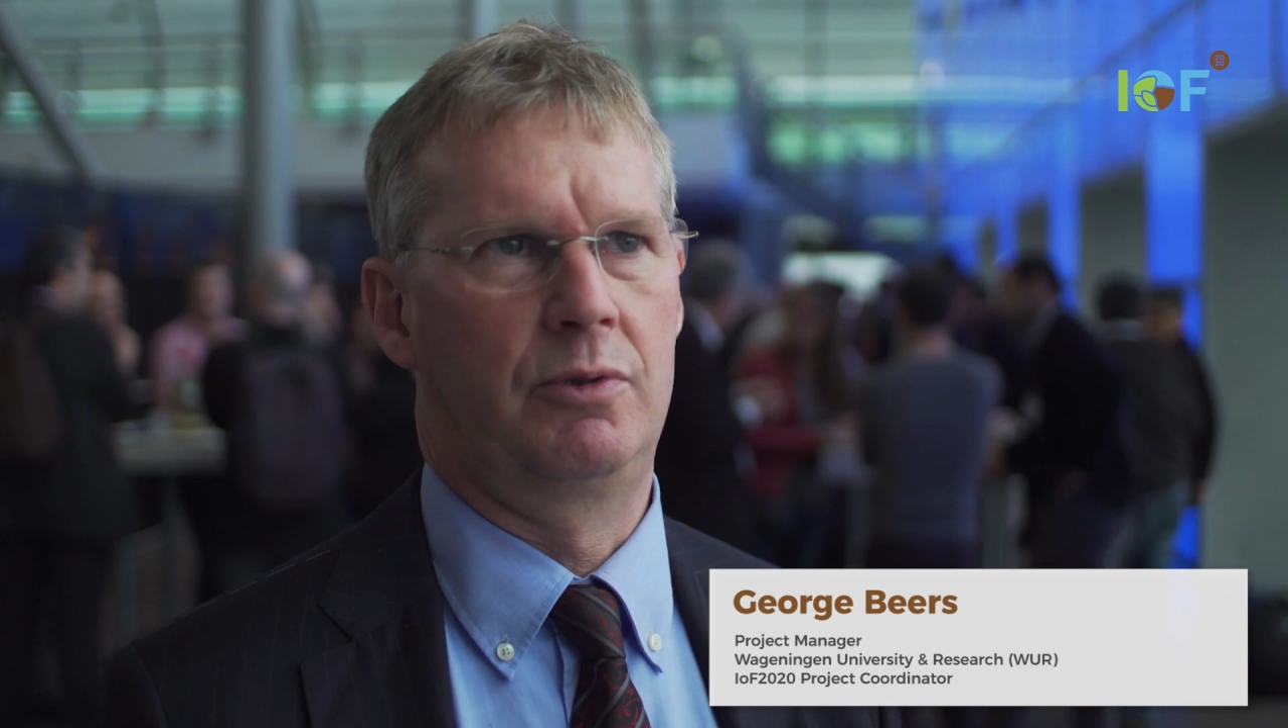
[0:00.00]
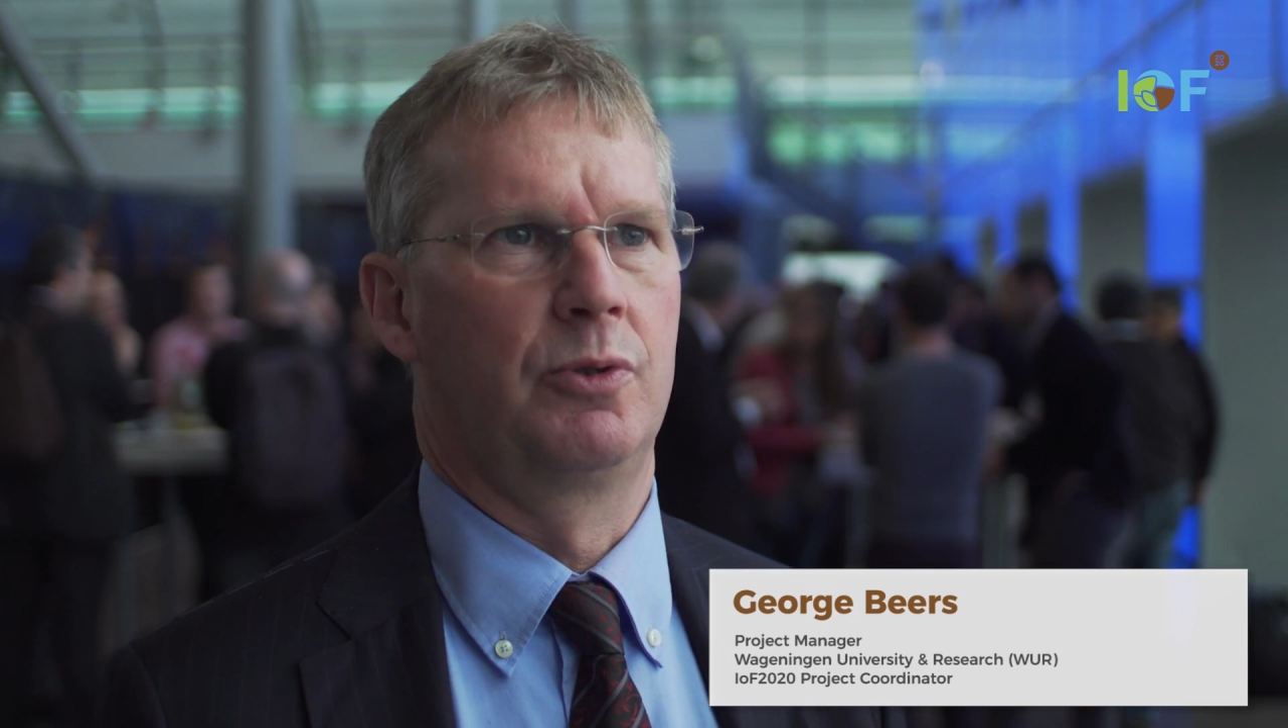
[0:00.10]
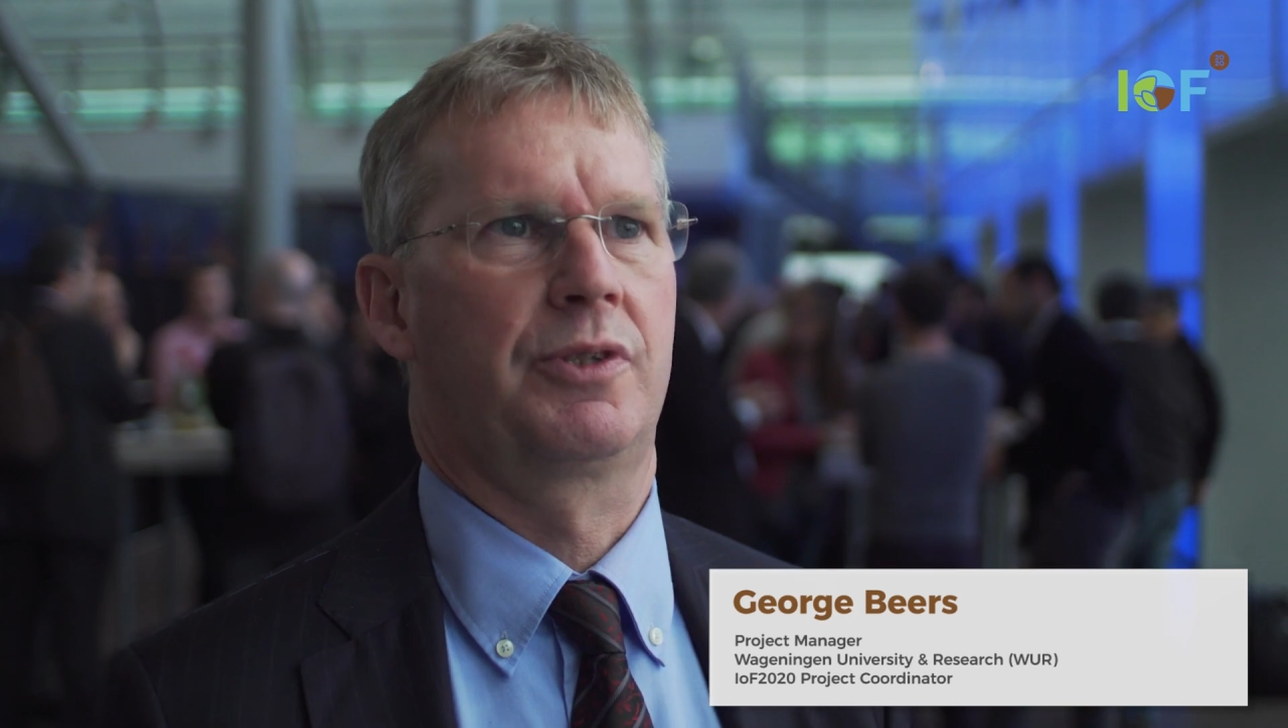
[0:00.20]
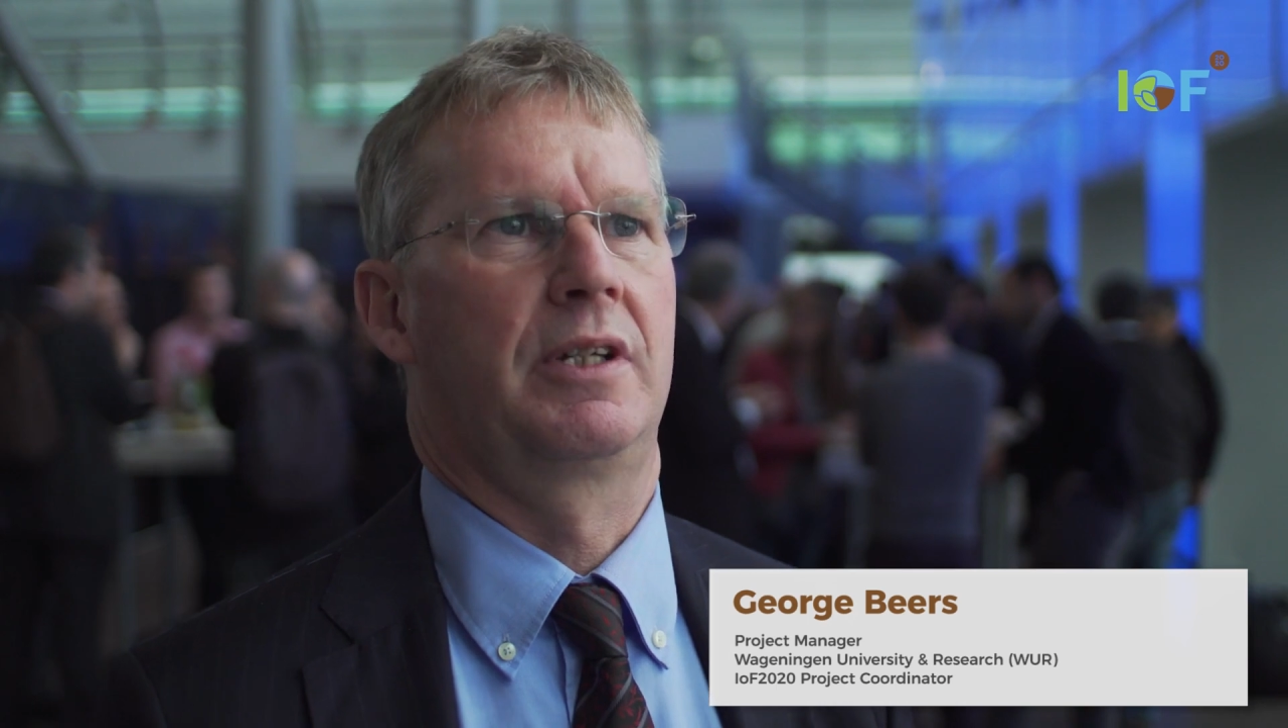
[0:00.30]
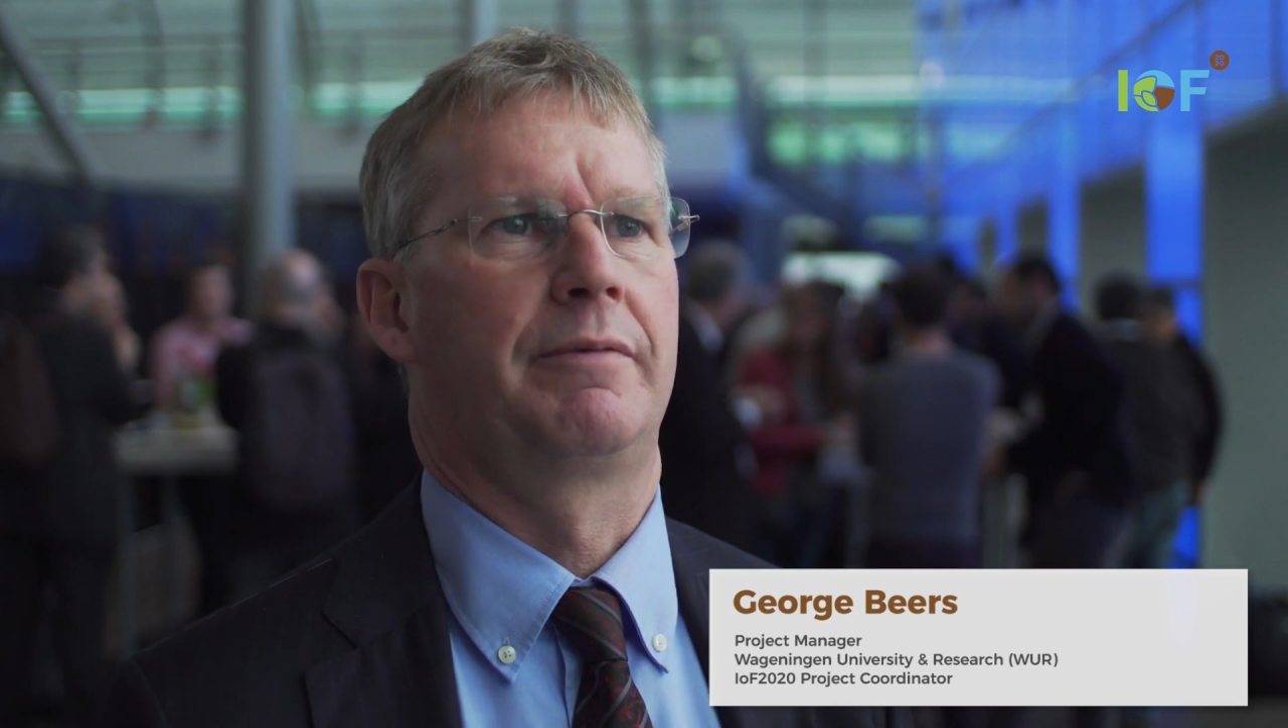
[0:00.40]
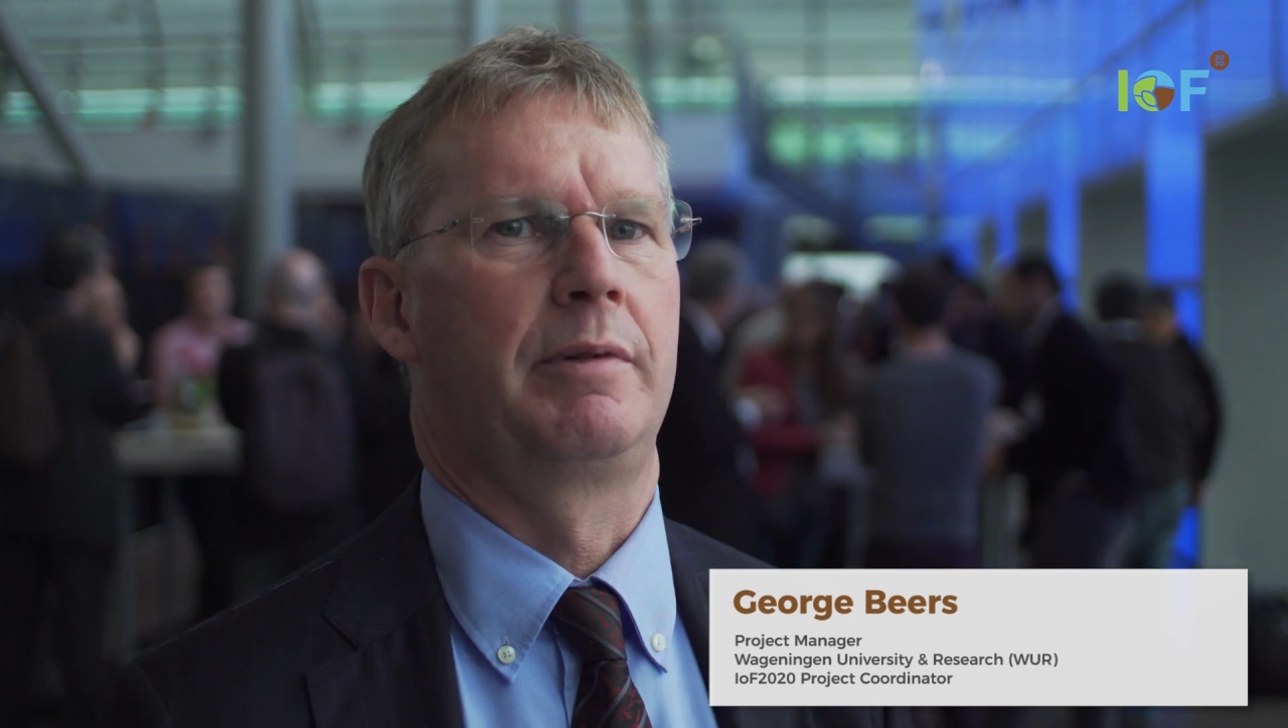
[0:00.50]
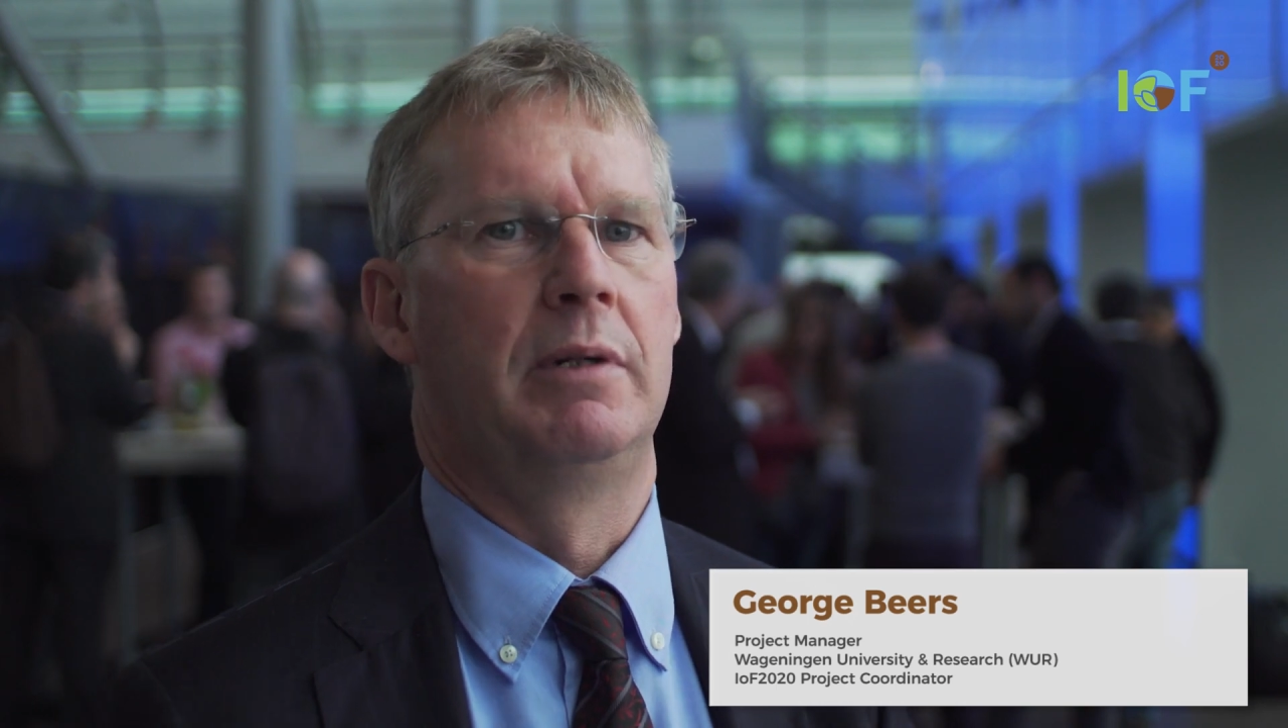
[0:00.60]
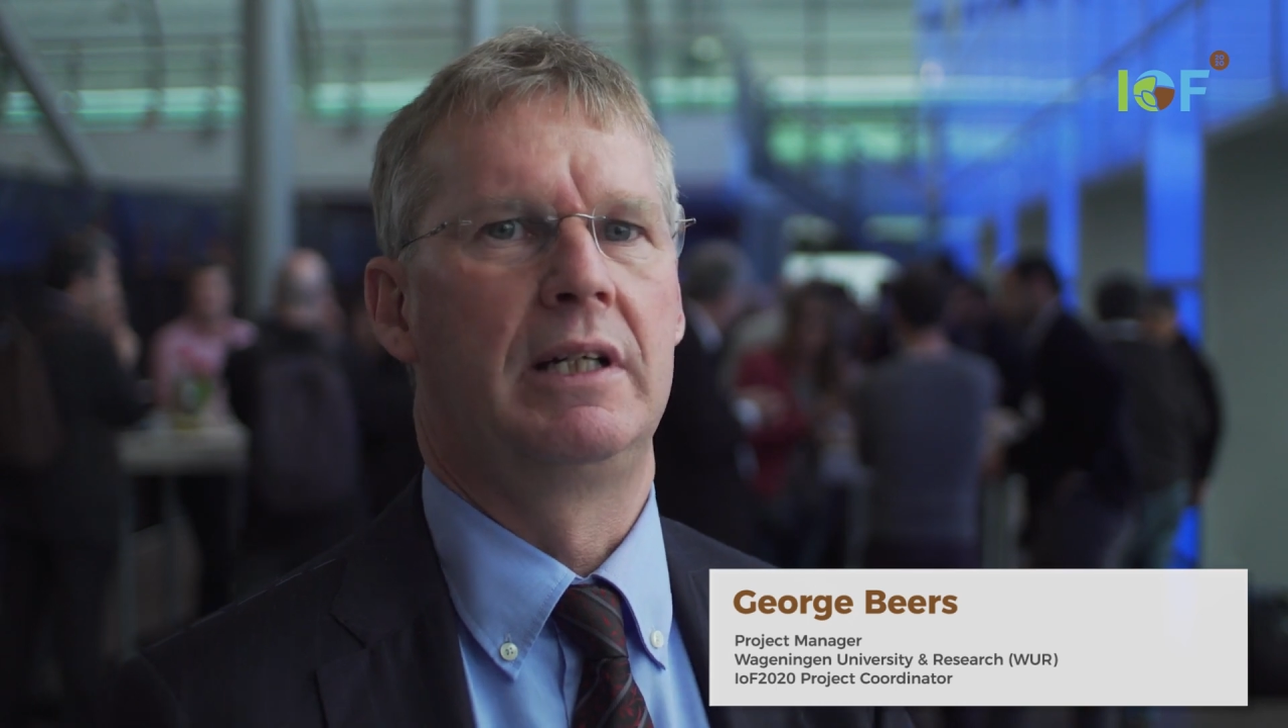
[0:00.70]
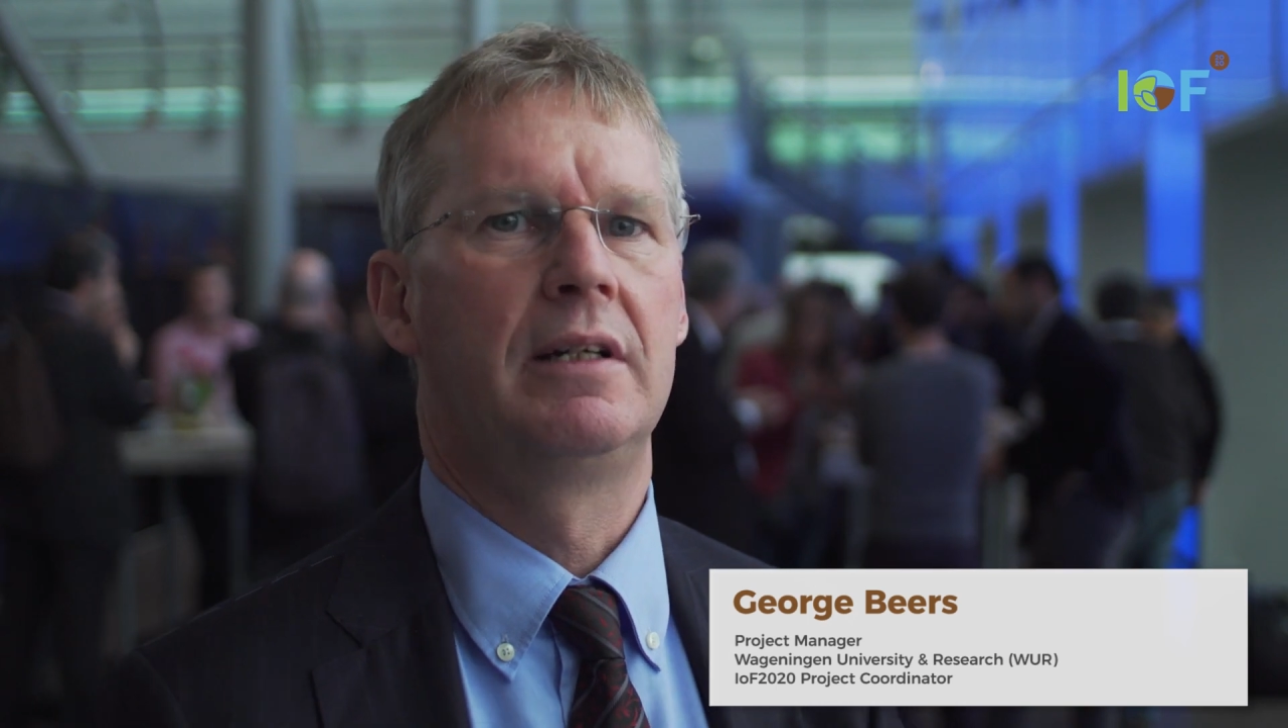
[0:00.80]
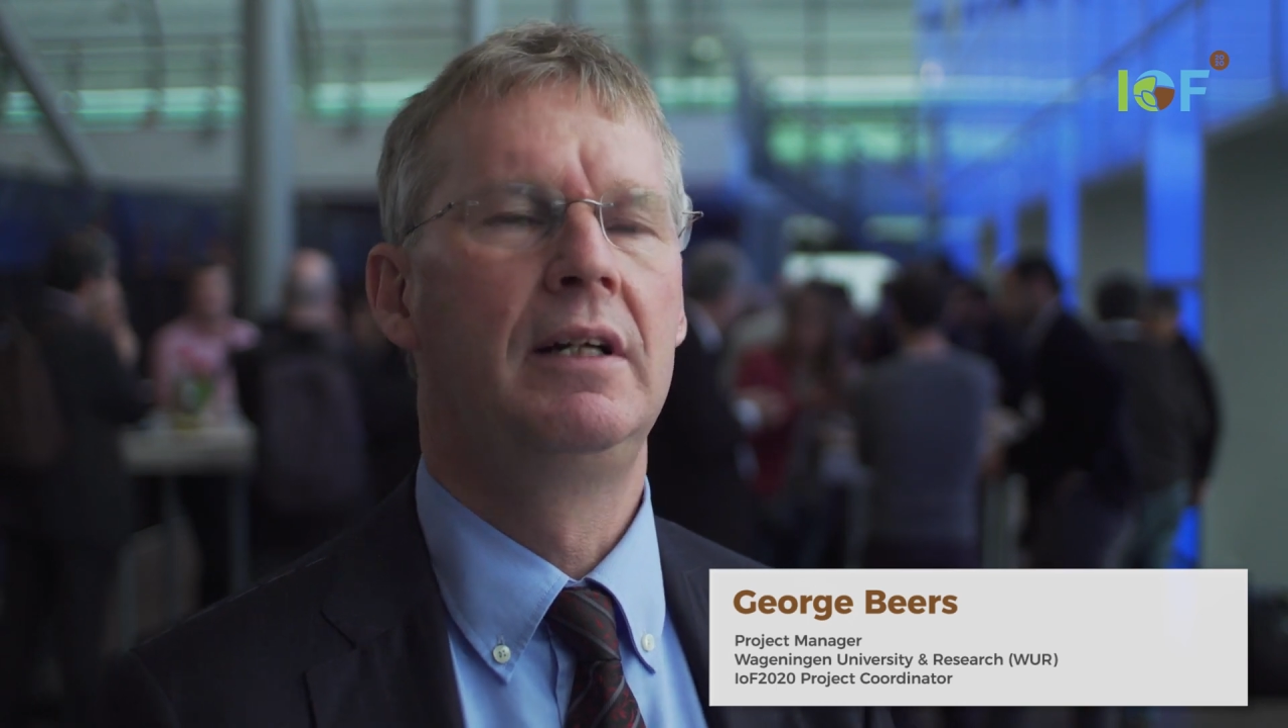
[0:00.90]
used
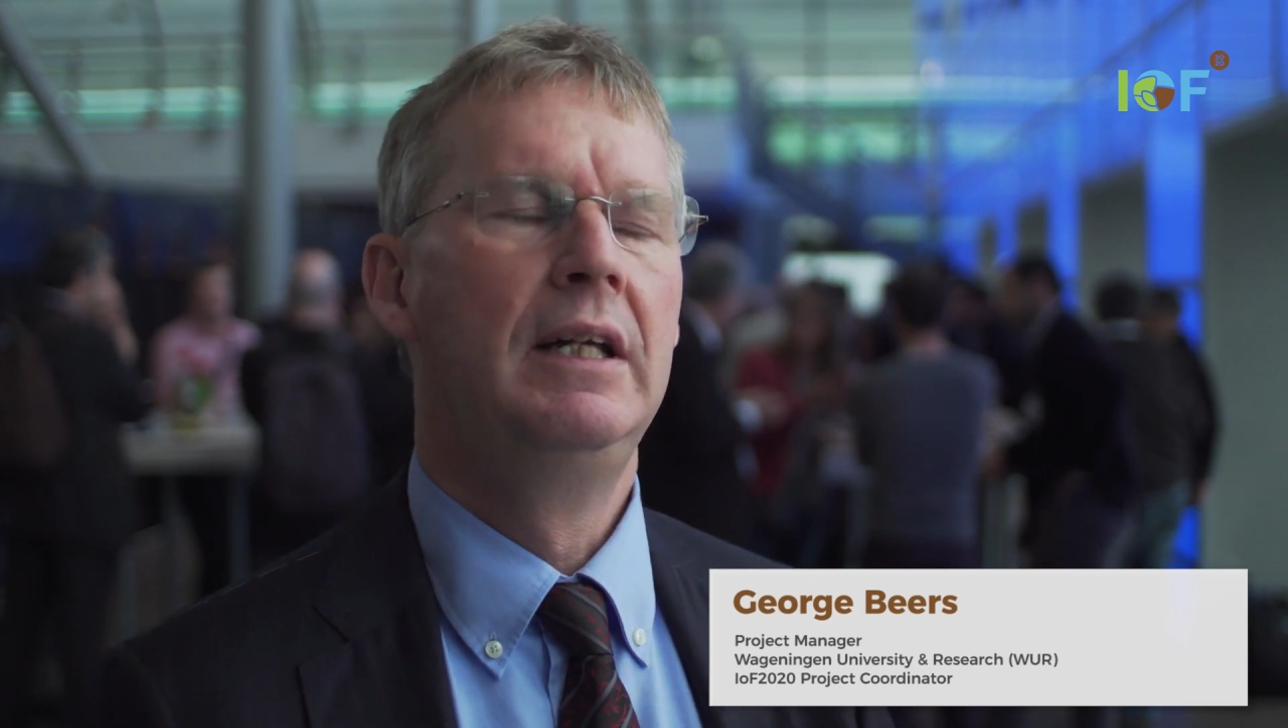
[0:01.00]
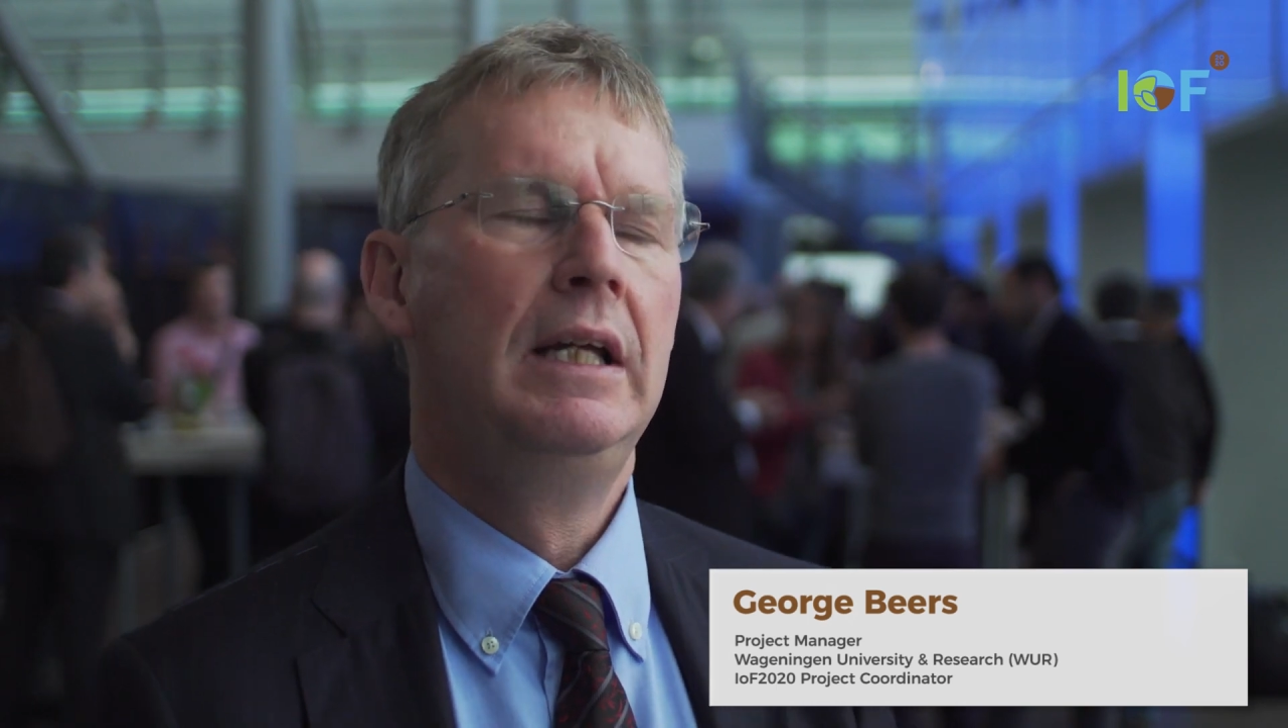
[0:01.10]
everywhere,